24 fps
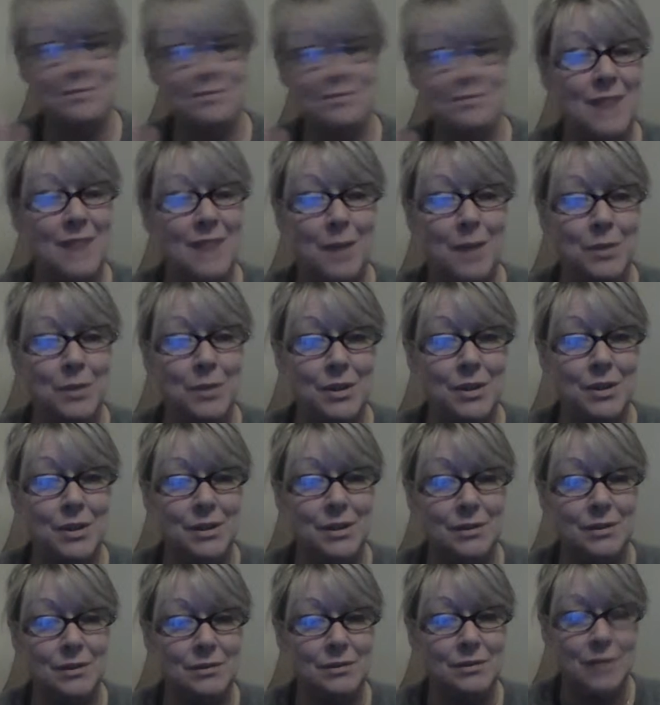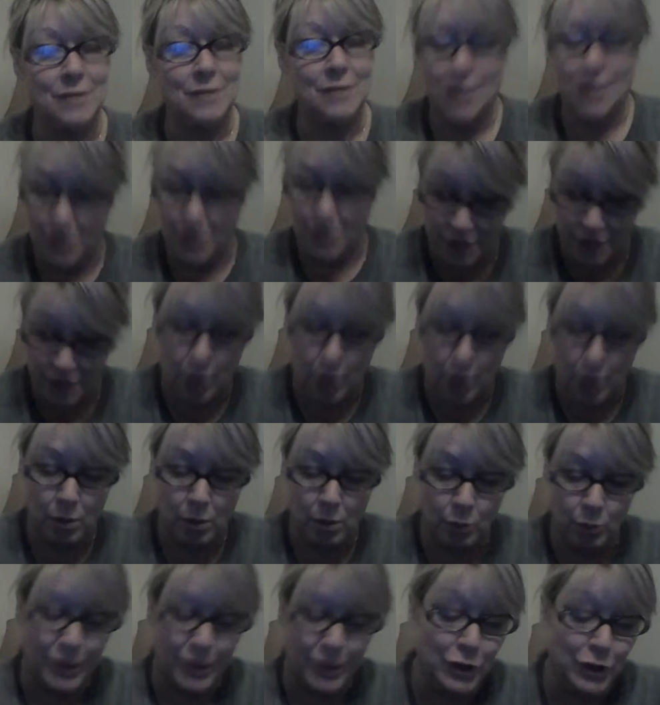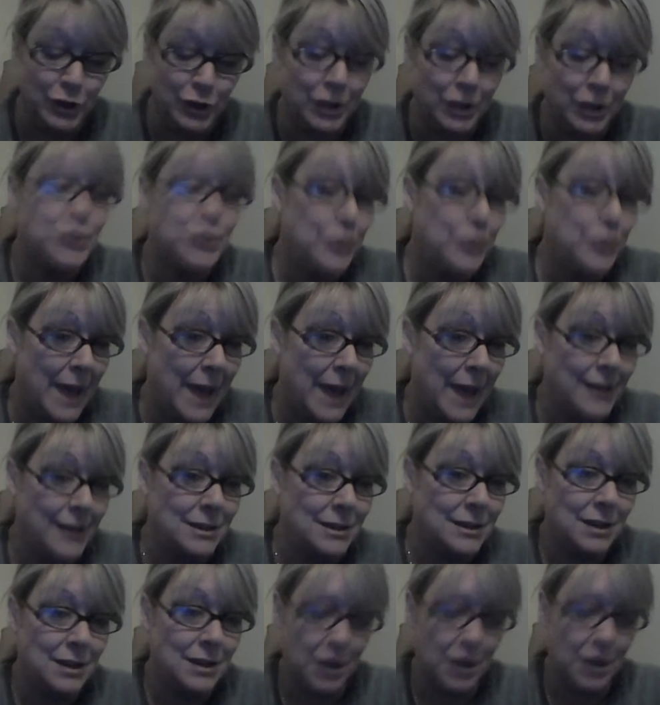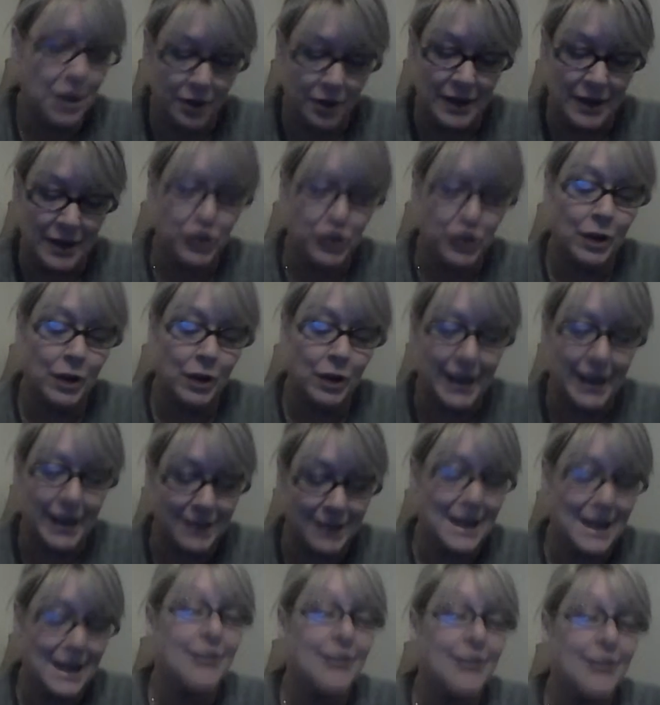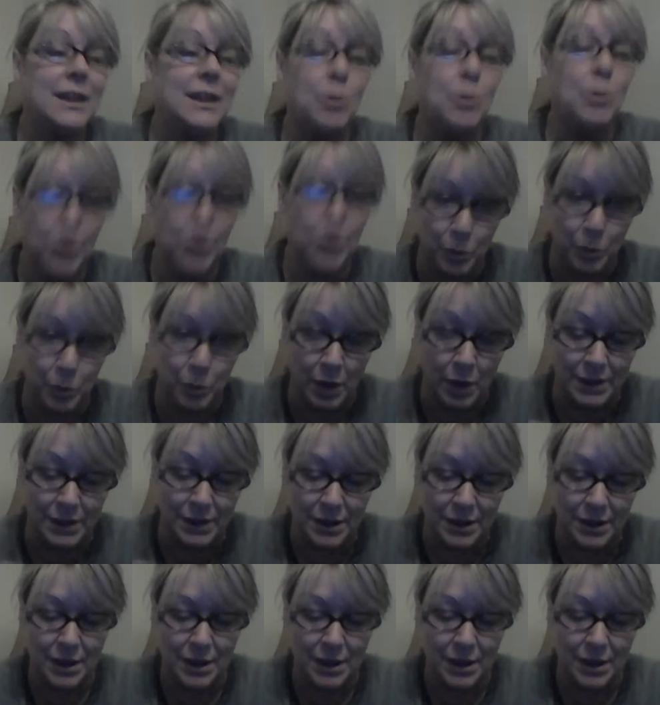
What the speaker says: I'm good. So when you can do that, then you'll get exactly what you want.